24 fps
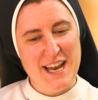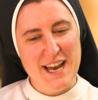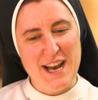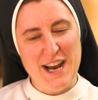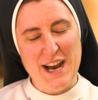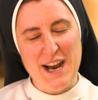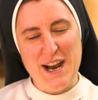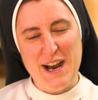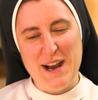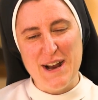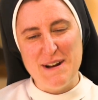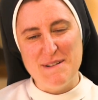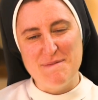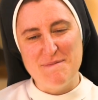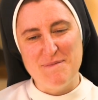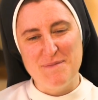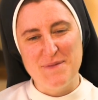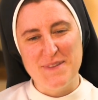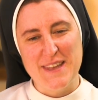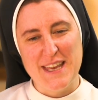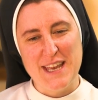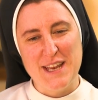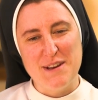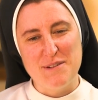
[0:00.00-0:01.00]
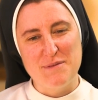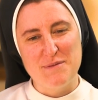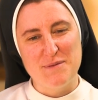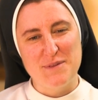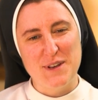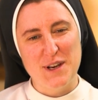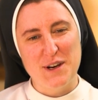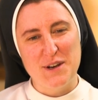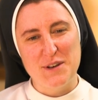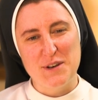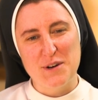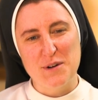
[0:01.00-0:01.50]
They
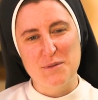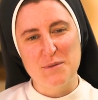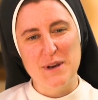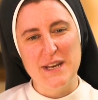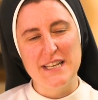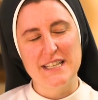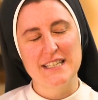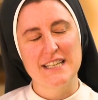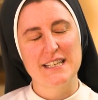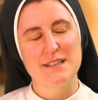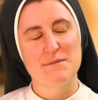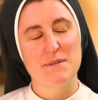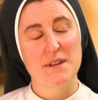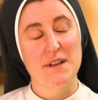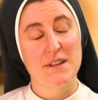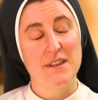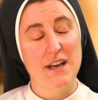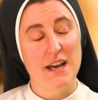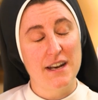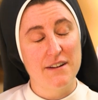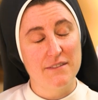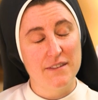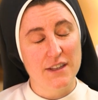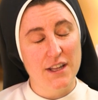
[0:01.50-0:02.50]
raised us with a lot of